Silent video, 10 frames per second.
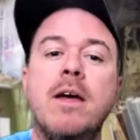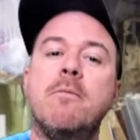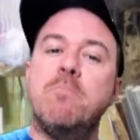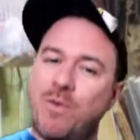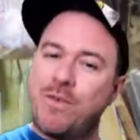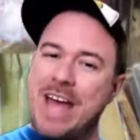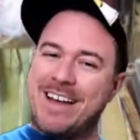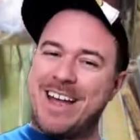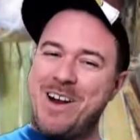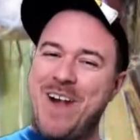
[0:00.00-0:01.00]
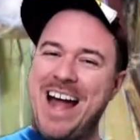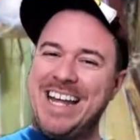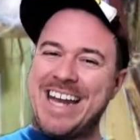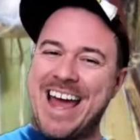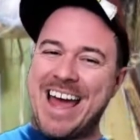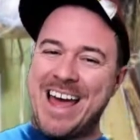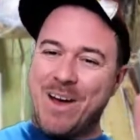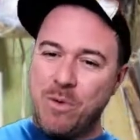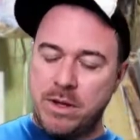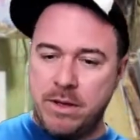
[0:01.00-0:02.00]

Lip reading: But we've got Garrett Riley now.